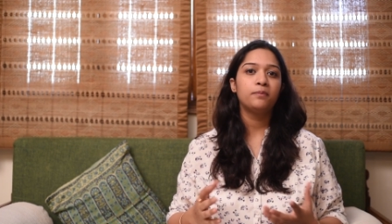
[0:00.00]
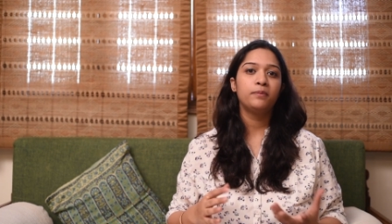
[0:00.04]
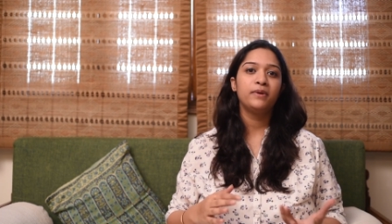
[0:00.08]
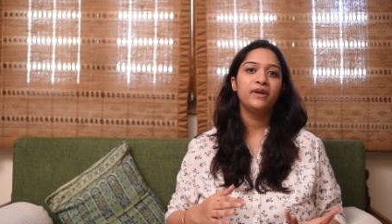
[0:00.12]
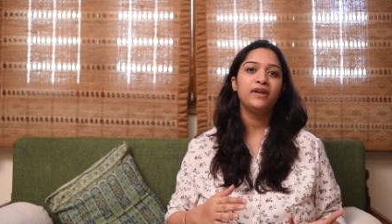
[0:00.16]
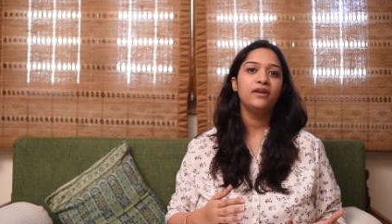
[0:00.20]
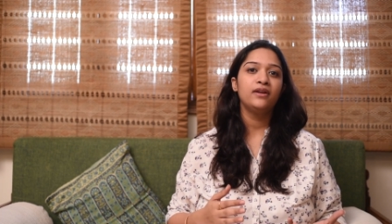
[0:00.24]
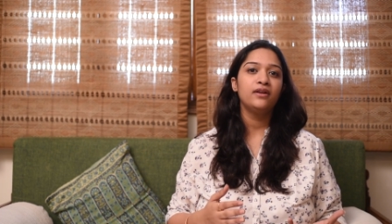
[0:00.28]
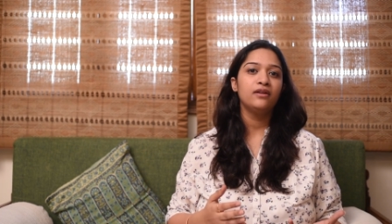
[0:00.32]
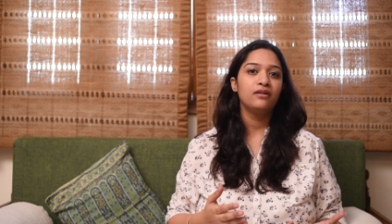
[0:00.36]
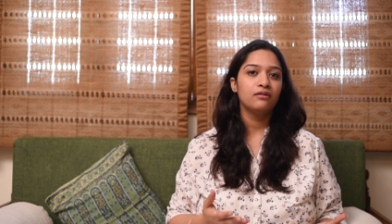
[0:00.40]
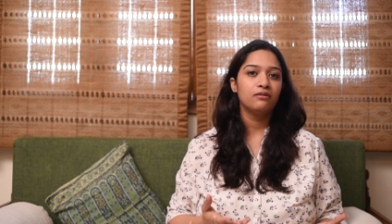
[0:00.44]

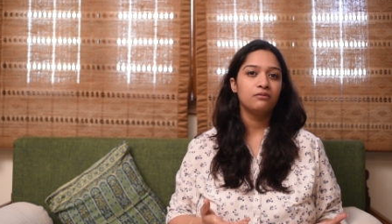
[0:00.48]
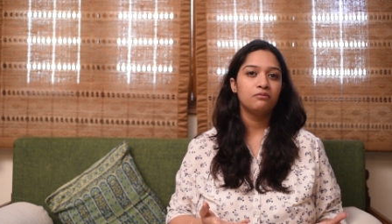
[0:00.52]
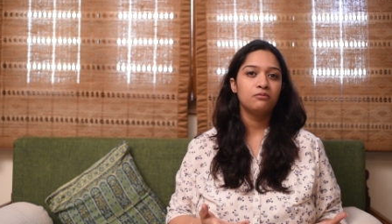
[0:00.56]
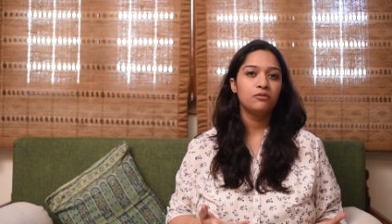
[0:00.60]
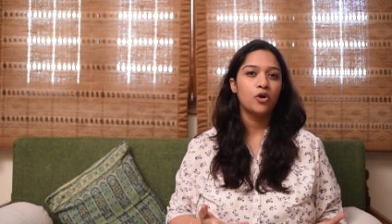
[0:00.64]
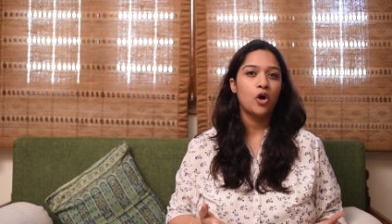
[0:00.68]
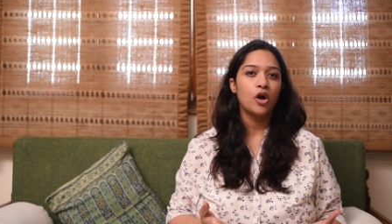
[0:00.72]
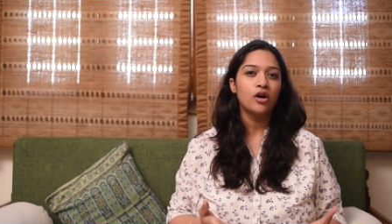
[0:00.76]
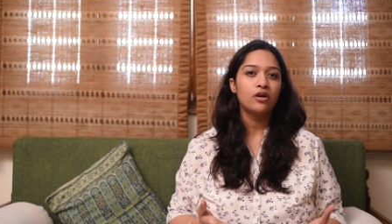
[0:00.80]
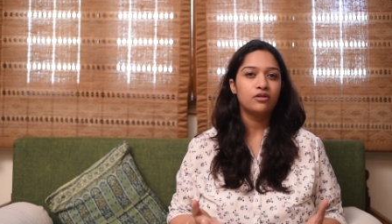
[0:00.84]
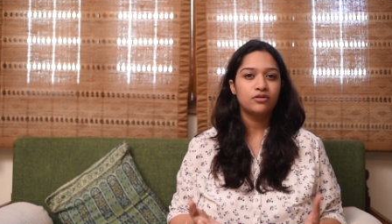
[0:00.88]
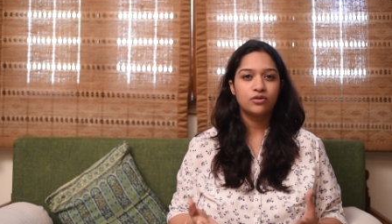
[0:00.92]
be
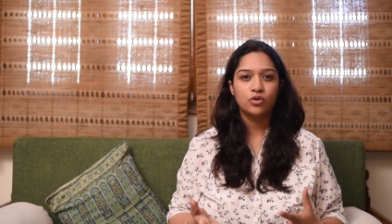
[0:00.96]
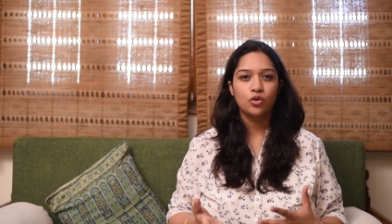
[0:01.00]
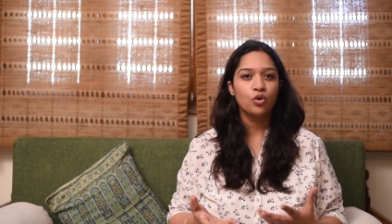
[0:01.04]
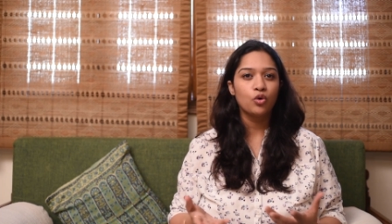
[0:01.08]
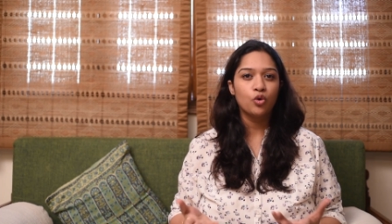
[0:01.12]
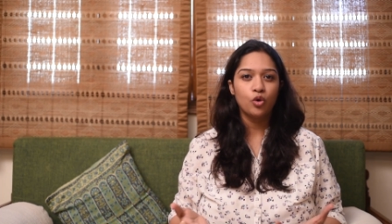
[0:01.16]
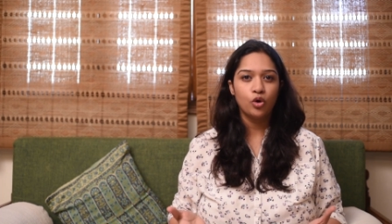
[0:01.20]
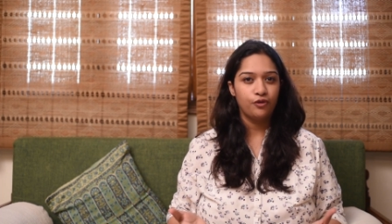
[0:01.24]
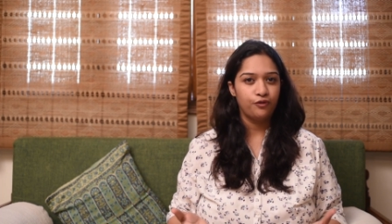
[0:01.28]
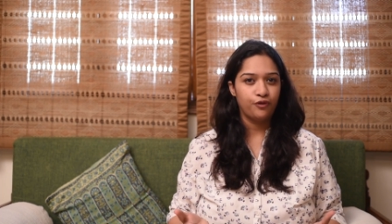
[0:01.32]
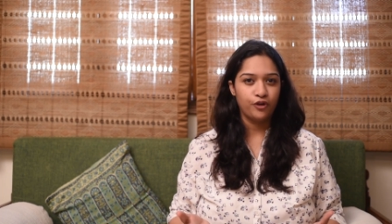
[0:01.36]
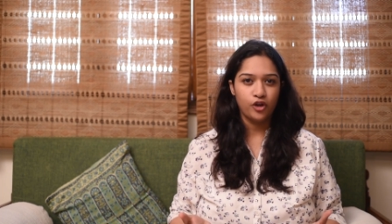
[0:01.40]
not so
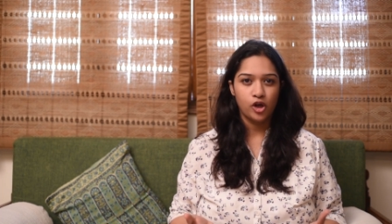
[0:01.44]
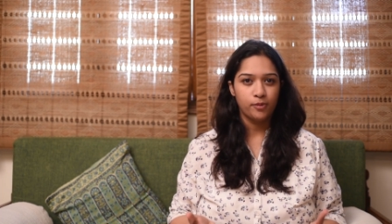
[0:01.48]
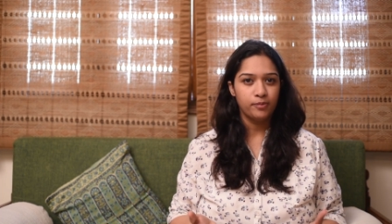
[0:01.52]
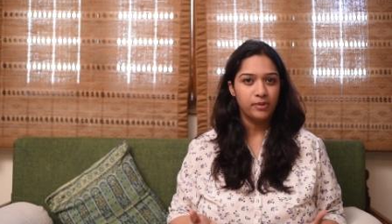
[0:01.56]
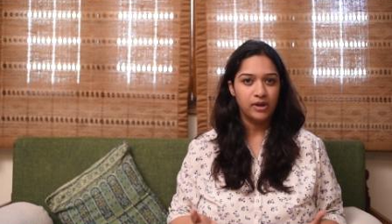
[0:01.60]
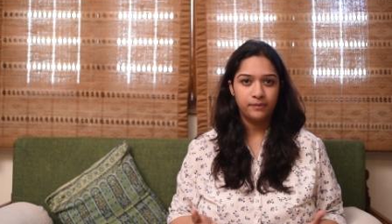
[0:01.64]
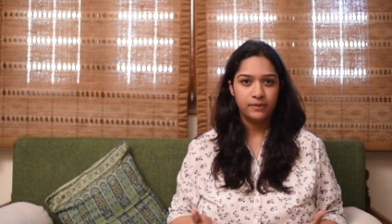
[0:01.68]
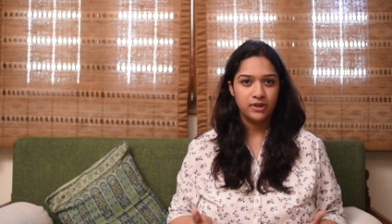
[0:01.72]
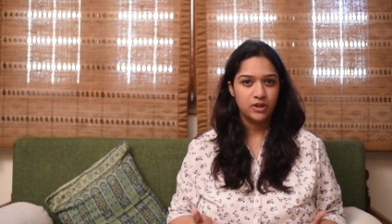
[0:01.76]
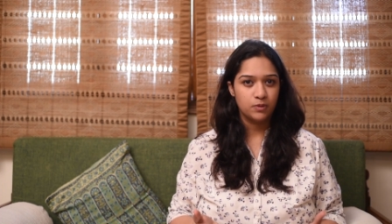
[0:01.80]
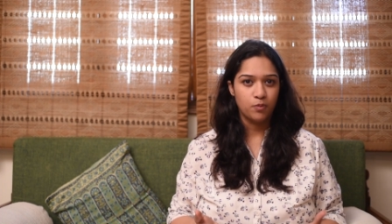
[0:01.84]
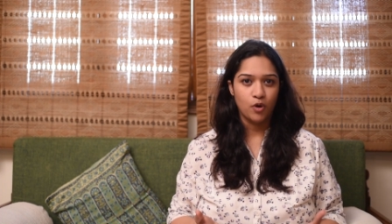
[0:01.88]
good for your
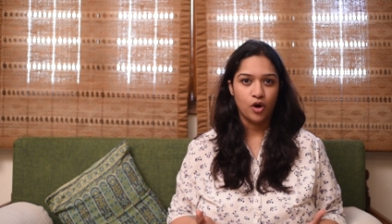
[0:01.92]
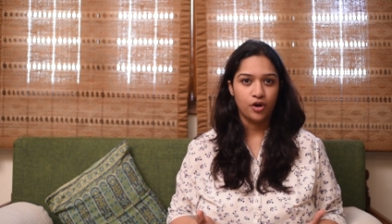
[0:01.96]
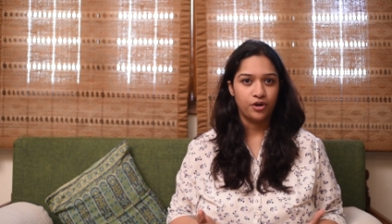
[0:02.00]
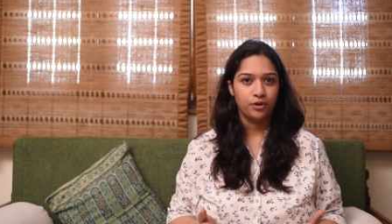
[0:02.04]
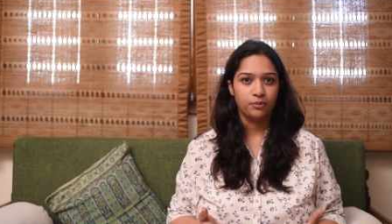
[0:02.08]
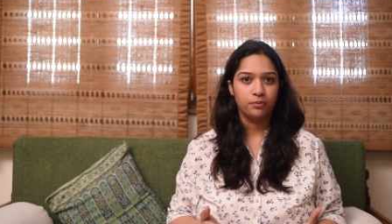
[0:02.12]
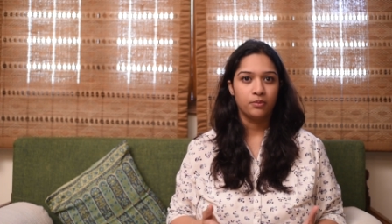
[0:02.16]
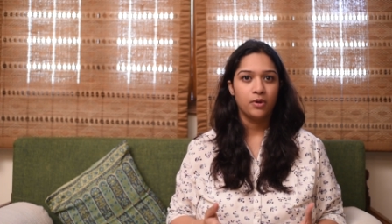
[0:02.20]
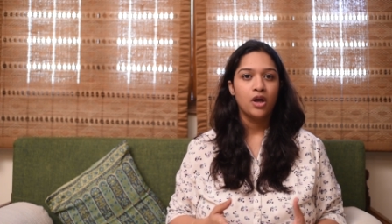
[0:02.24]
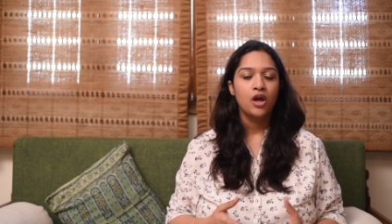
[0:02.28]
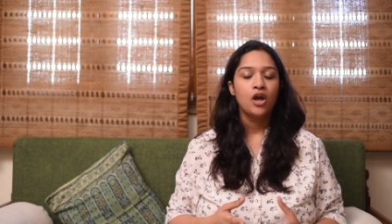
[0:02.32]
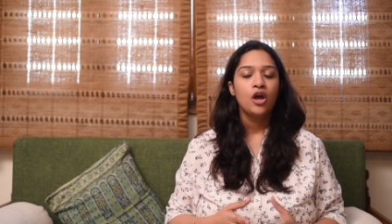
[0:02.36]
baby's bottom.